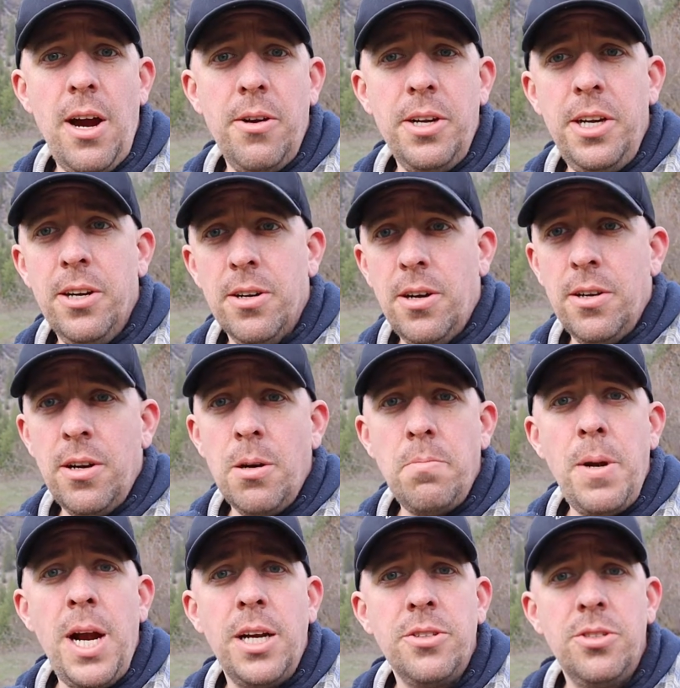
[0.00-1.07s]
Out here on our
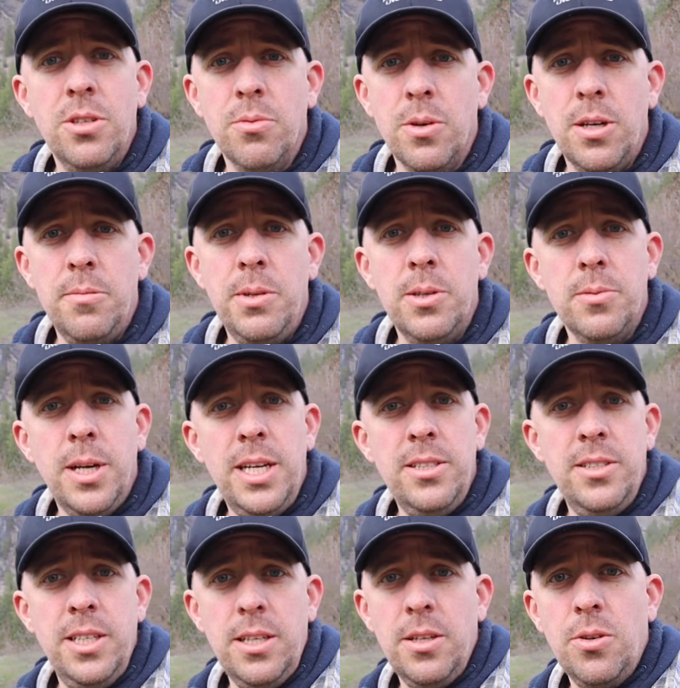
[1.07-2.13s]
pasture, we're going to be
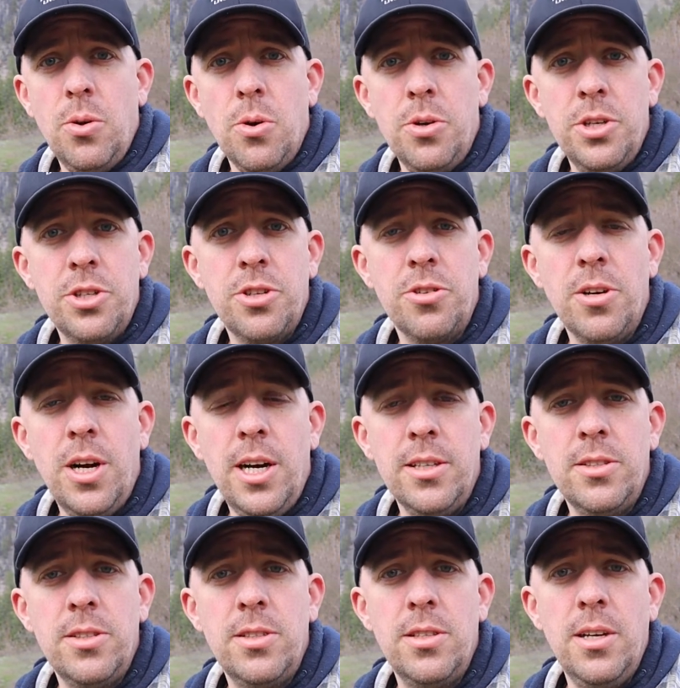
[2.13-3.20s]
raising Cornish
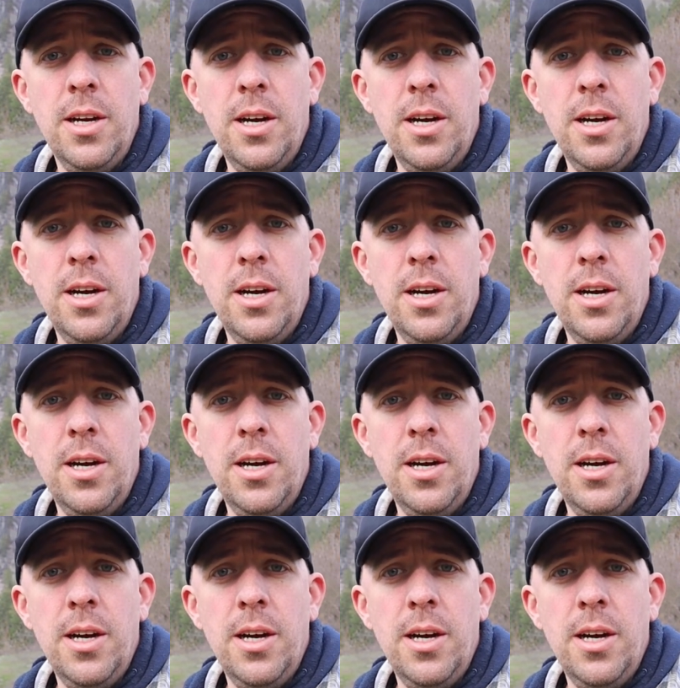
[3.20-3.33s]
cross in